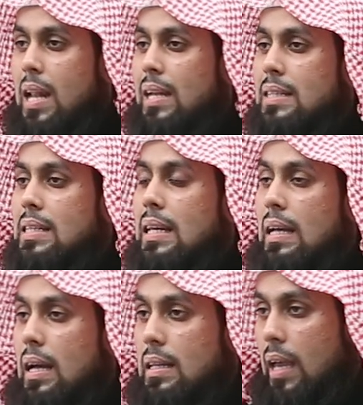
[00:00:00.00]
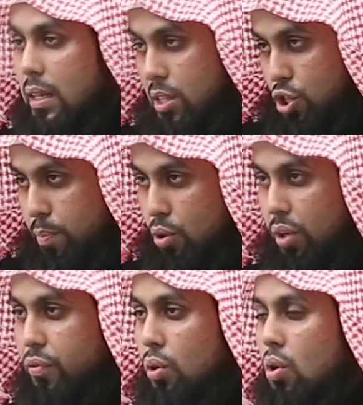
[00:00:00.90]
let us inculcate this
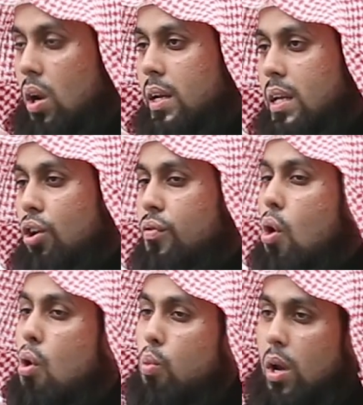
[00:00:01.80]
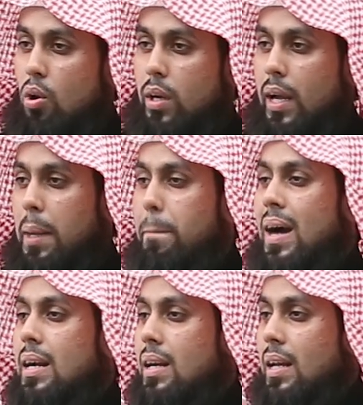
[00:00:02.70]
beautiful quality of overlooking,
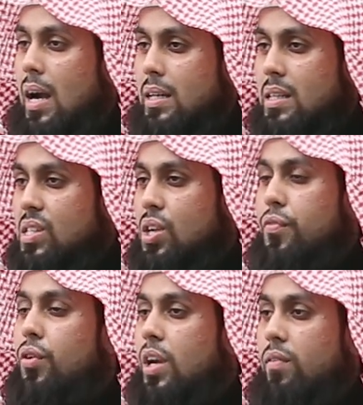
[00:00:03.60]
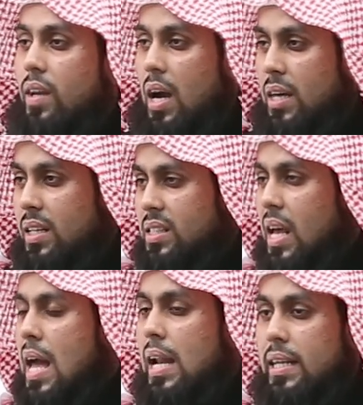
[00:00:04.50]
pardoning others and forgiving others.
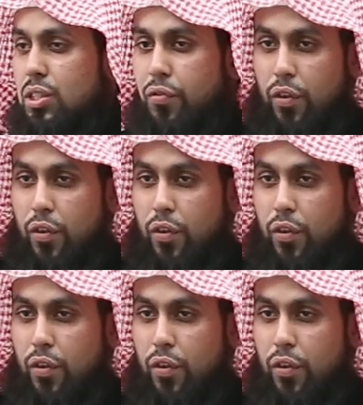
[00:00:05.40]
Let us